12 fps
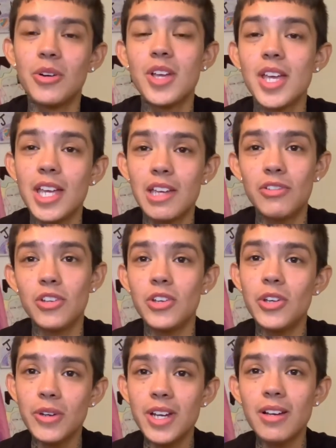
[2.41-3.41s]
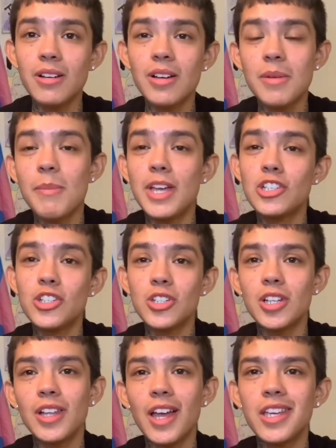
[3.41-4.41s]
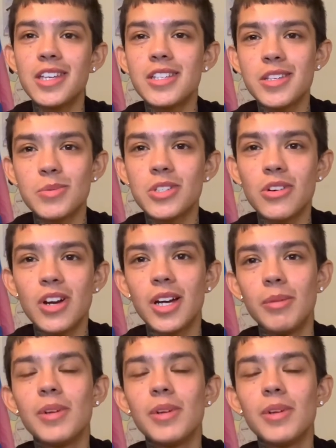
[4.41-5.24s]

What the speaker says: If you're new here, make sure to like and subscribe.